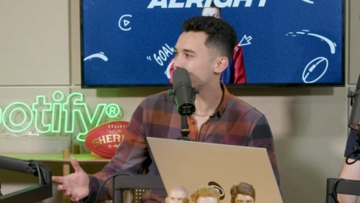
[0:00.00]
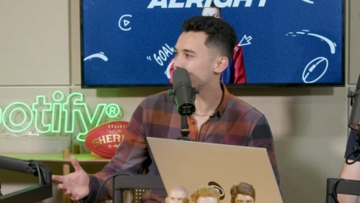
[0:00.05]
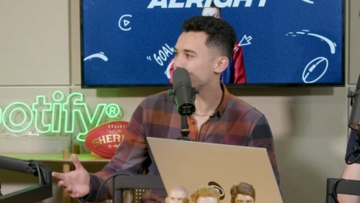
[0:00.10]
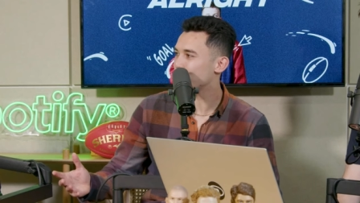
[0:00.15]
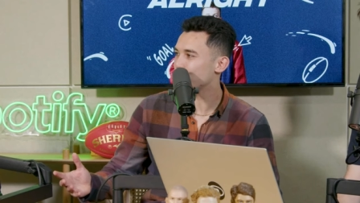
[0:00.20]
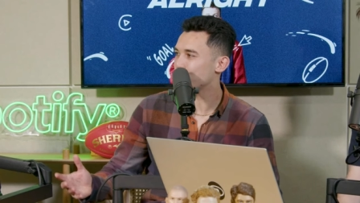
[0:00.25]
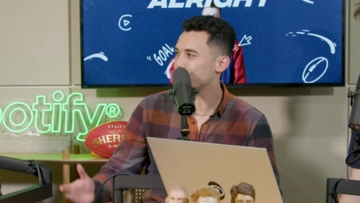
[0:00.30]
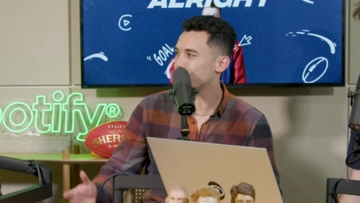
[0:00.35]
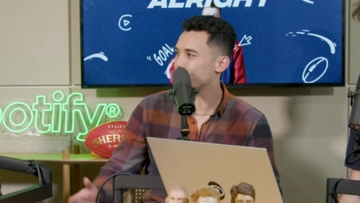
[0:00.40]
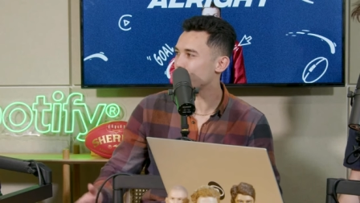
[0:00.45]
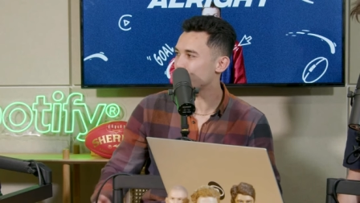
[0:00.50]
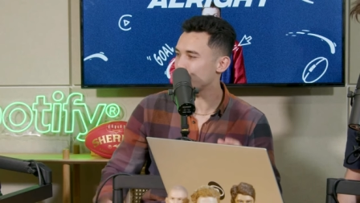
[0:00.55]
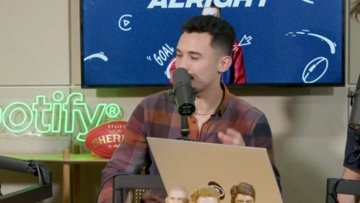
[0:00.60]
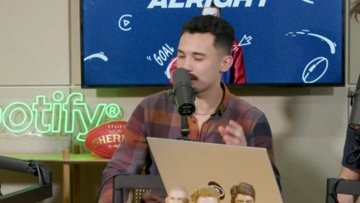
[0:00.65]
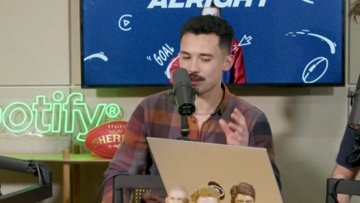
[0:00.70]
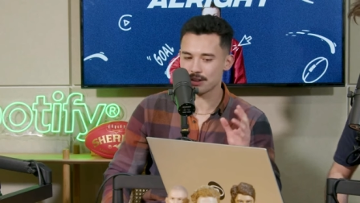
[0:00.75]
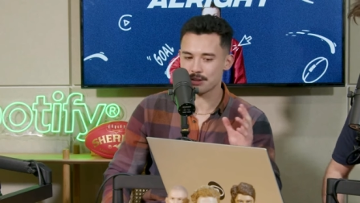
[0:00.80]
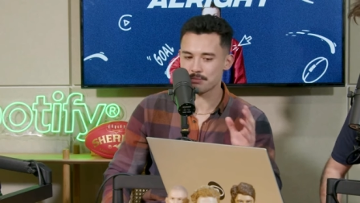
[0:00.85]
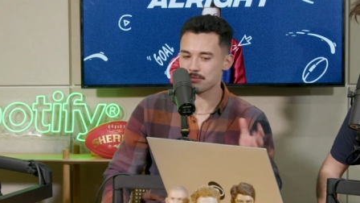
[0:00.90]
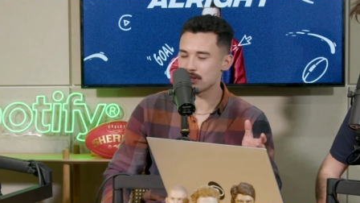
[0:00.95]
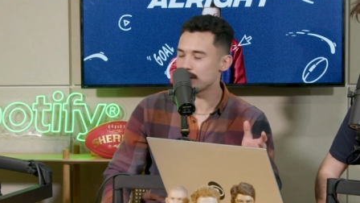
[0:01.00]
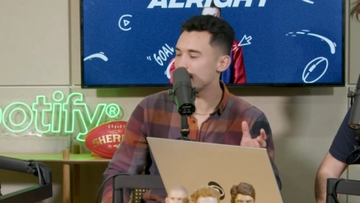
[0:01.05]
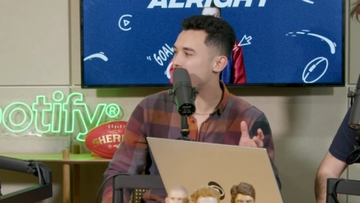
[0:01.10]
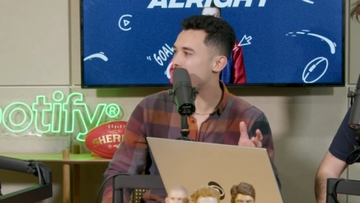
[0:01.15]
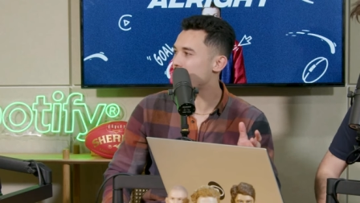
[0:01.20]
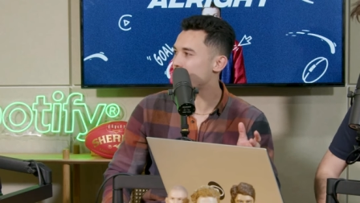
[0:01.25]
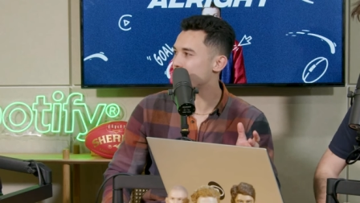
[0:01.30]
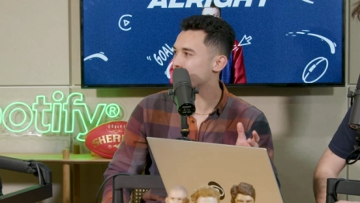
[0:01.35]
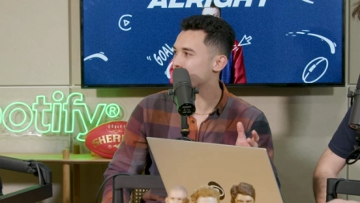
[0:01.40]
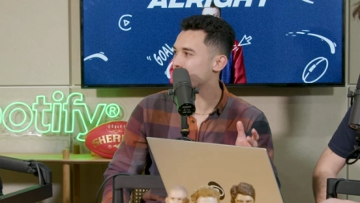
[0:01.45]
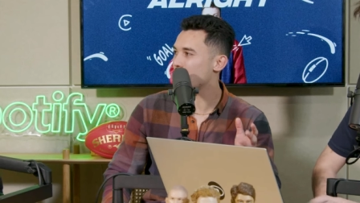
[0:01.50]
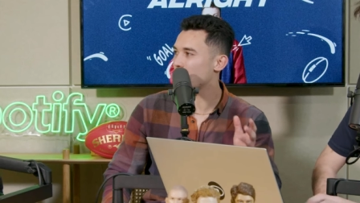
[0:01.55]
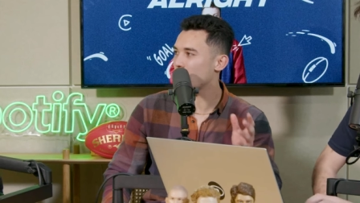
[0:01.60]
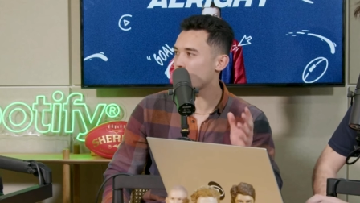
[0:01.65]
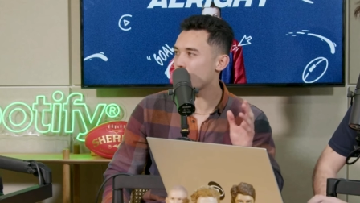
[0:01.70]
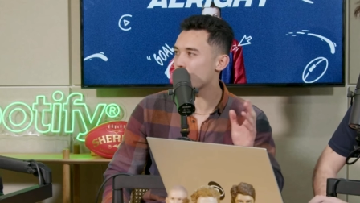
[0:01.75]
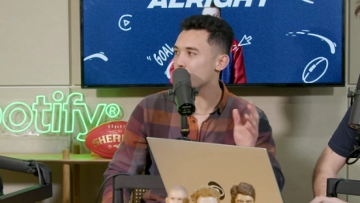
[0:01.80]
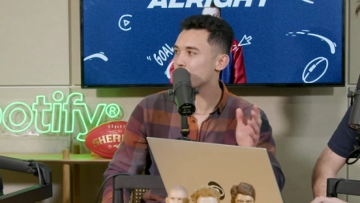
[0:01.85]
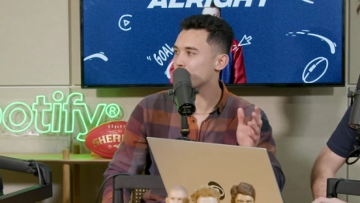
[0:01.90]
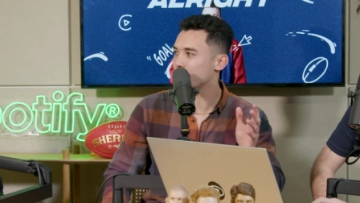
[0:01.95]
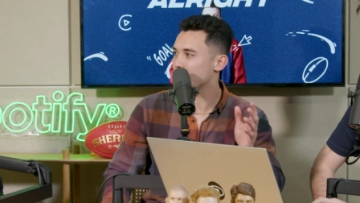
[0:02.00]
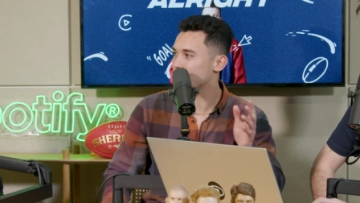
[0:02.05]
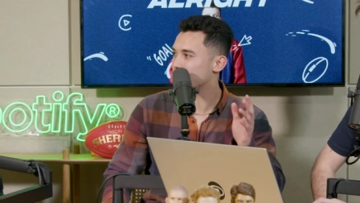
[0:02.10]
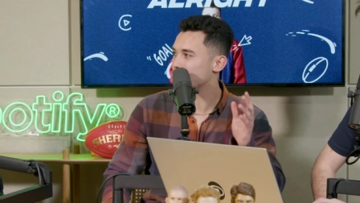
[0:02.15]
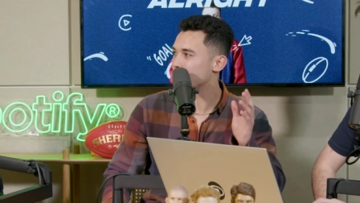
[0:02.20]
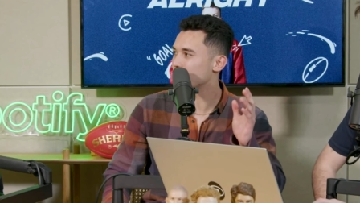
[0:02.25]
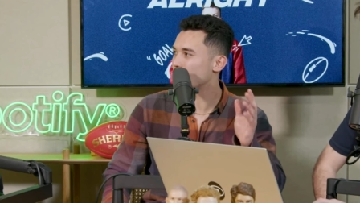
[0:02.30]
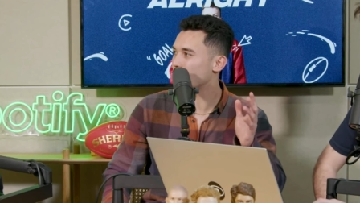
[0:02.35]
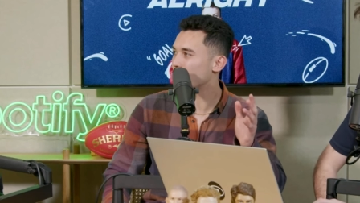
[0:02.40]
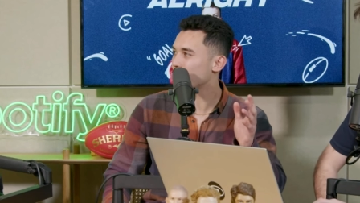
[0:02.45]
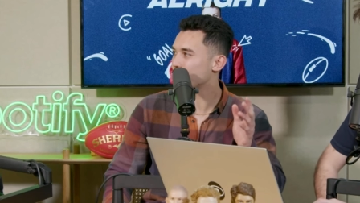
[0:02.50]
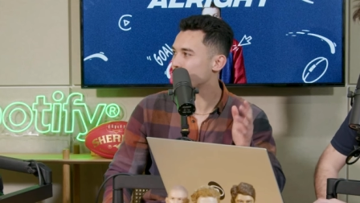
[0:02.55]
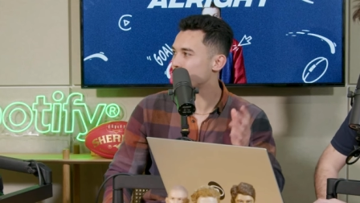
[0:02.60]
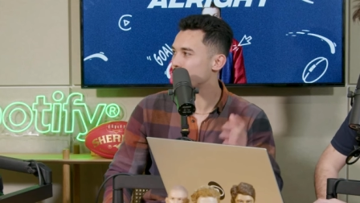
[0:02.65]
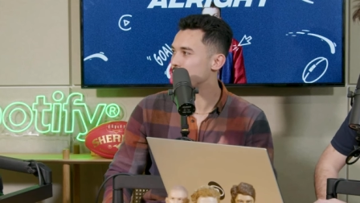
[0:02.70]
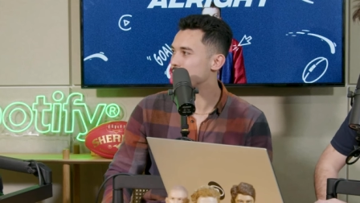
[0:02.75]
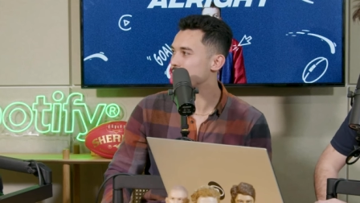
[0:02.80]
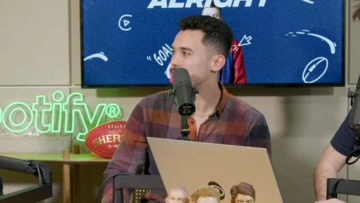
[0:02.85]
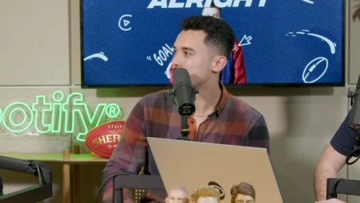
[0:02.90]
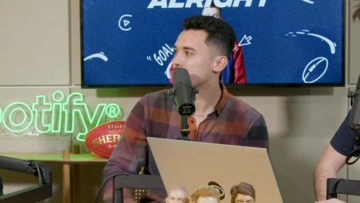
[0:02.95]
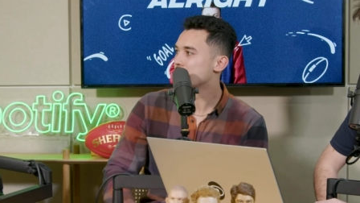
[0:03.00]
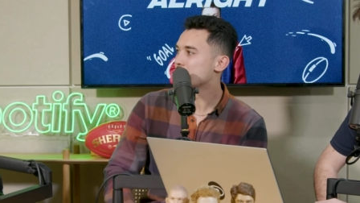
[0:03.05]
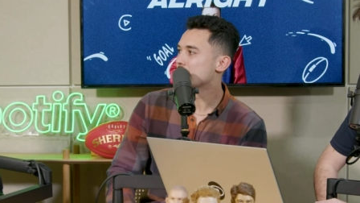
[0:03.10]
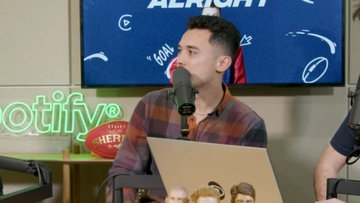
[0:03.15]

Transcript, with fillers: and also the the A F L hopefully life, the